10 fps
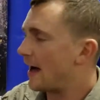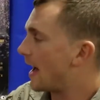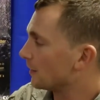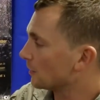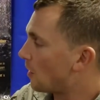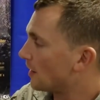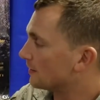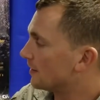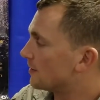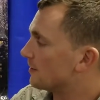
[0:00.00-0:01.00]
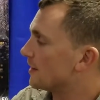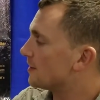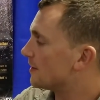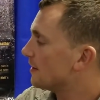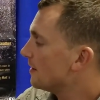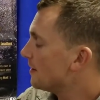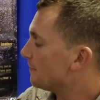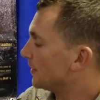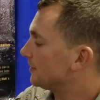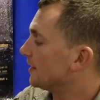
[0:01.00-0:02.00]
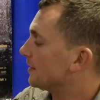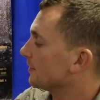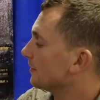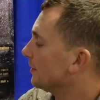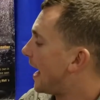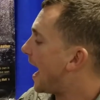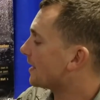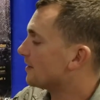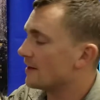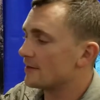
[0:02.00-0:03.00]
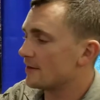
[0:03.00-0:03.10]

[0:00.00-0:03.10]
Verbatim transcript: how long this this particular axe is.